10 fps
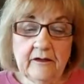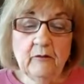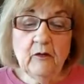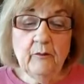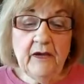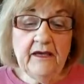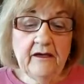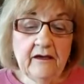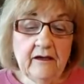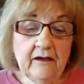It will
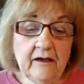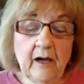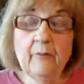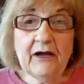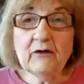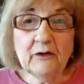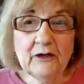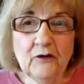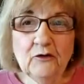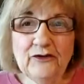make a better
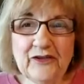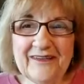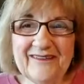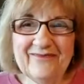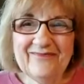illusion.